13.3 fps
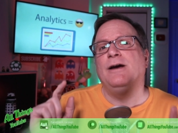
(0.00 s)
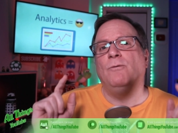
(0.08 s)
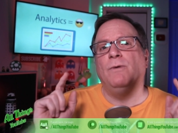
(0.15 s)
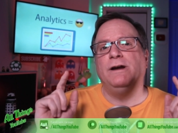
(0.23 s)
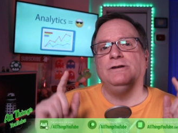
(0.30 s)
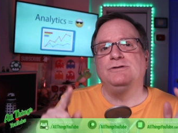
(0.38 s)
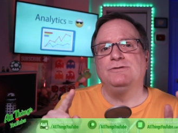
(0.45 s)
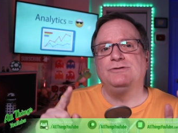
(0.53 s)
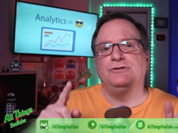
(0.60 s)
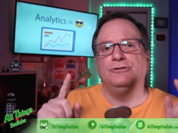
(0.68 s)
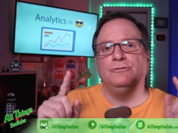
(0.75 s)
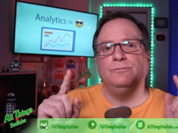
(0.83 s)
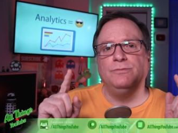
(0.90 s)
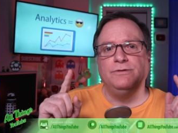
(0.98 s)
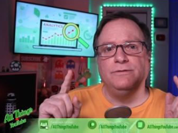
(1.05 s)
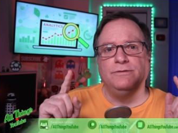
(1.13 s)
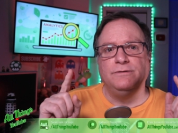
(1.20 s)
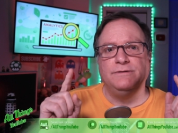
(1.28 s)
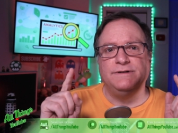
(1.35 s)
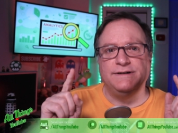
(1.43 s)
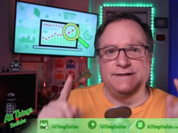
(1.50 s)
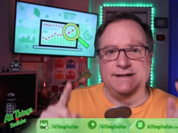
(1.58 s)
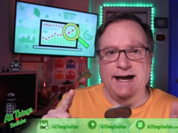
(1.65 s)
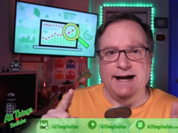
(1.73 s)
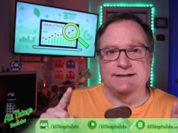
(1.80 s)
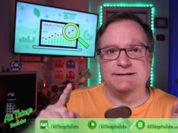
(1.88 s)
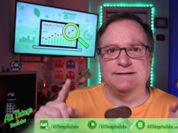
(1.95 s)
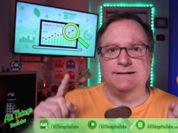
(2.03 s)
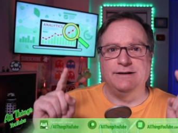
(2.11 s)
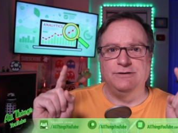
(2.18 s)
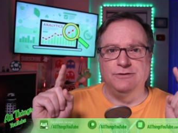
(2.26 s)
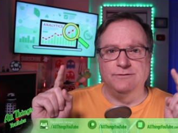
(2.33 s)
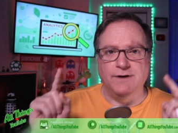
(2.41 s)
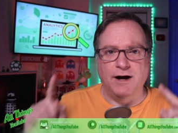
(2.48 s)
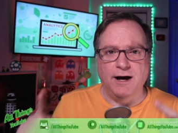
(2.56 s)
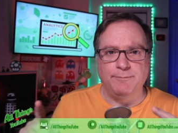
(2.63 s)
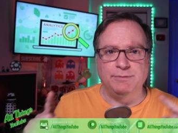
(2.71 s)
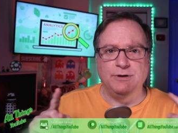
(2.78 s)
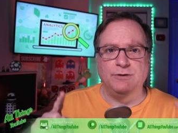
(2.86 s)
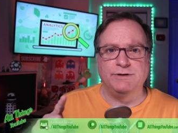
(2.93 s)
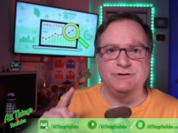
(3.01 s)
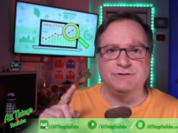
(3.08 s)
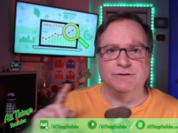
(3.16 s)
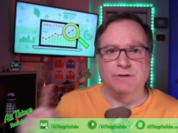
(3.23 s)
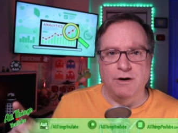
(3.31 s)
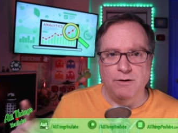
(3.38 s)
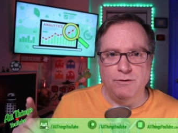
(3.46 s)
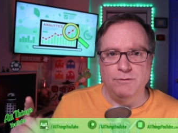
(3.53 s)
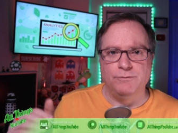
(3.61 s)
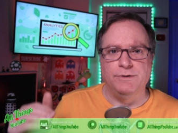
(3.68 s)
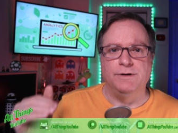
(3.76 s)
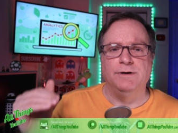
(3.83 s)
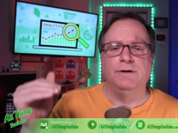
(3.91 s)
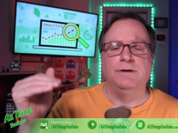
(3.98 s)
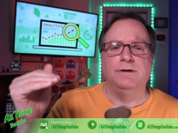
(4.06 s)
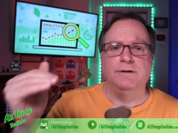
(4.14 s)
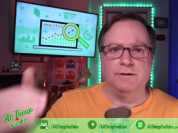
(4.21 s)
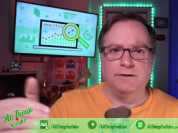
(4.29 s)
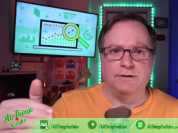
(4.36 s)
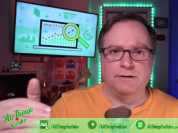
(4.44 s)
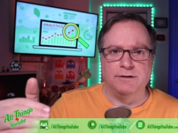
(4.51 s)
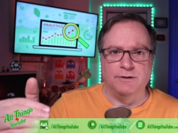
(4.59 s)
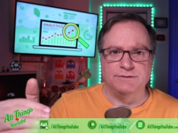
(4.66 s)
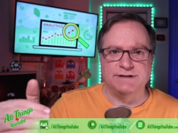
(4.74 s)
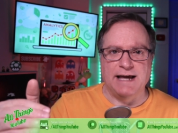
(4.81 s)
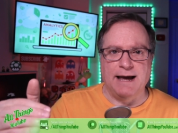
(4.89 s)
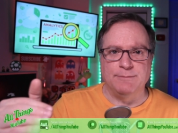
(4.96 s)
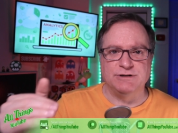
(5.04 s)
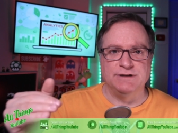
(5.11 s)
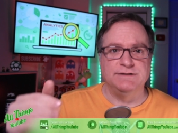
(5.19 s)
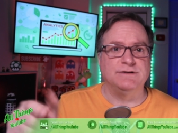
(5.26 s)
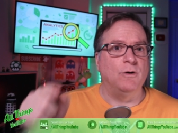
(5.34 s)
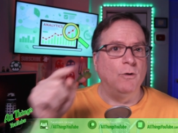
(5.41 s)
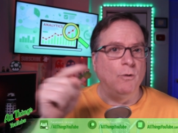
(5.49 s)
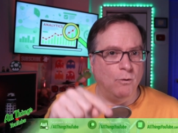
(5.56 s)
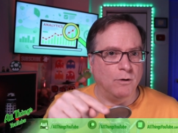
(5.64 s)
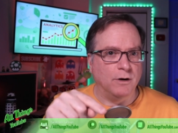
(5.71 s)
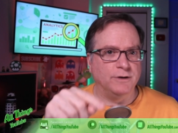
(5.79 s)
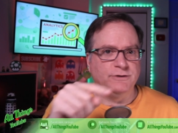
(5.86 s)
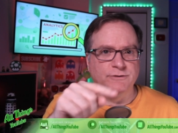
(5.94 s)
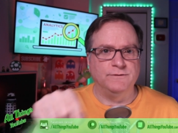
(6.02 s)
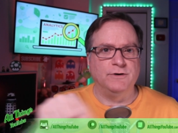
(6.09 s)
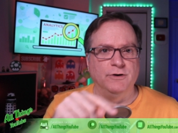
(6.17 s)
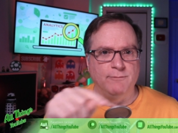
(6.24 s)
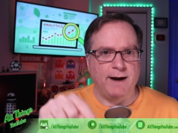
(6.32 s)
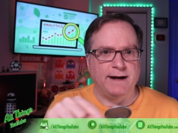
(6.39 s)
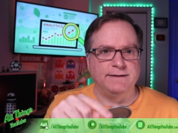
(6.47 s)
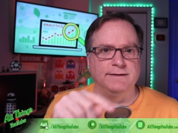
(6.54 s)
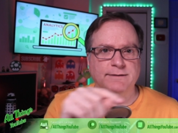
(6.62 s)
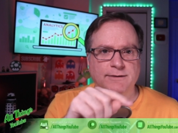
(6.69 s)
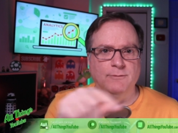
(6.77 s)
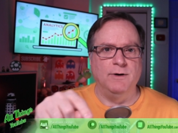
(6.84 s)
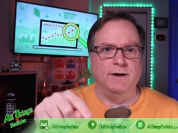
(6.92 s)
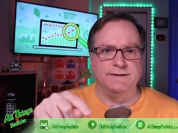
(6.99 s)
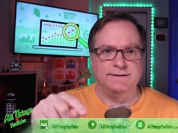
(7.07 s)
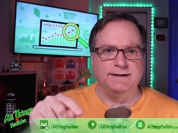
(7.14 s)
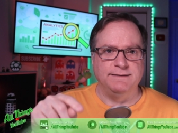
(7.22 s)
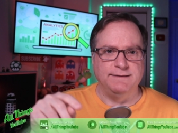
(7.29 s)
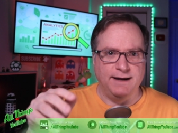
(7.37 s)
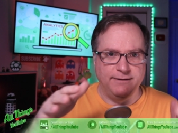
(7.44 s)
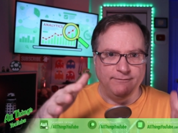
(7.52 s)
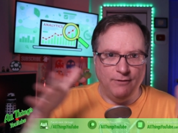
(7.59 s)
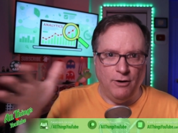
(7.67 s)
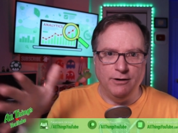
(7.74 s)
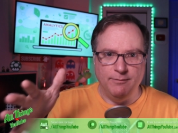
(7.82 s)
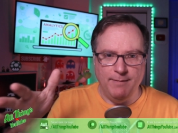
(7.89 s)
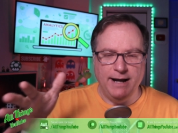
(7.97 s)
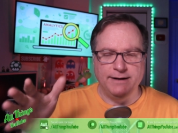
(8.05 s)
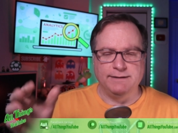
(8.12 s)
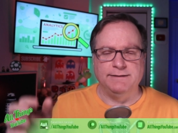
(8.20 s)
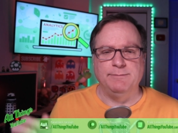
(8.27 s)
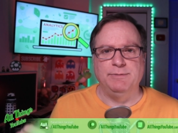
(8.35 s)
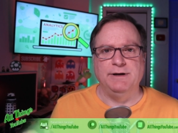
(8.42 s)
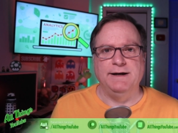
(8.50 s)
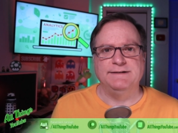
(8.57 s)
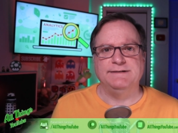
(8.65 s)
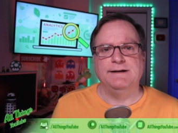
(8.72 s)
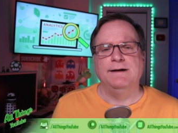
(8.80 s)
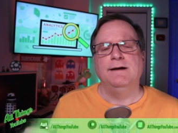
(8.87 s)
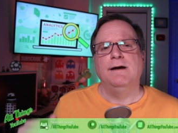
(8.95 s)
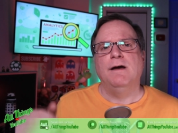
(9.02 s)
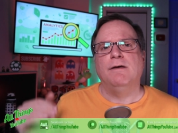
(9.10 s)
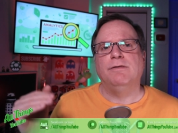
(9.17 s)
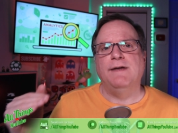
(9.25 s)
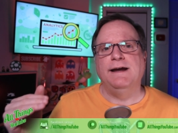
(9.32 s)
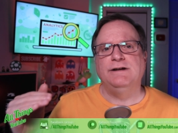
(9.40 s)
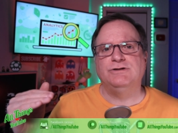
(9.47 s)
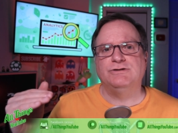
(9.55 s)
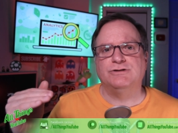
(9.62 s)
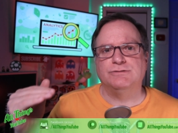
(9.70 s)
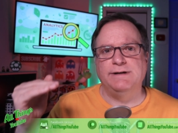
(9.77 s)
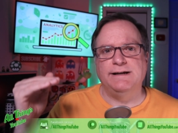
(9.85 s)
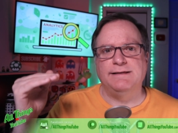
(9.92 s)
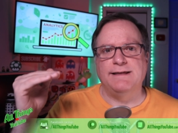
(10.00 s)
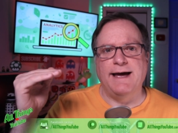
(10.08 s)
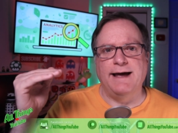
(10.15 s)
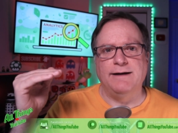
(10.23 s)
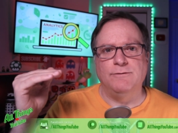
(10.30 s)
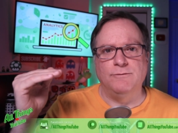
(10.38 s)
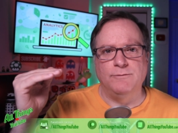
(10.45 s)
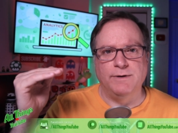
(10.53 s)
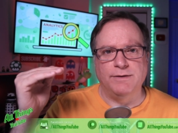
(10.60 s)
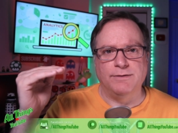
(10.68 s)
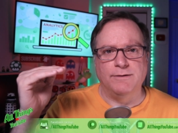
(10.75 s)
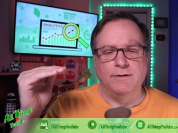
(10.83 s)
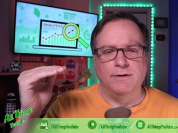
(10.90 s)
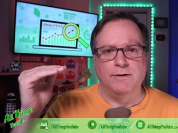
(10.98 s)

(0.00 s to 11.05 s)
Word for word: when YouTube detects that you've uploaded your own closed captions or you've corrected the ones that they've automatically placed, they treat that with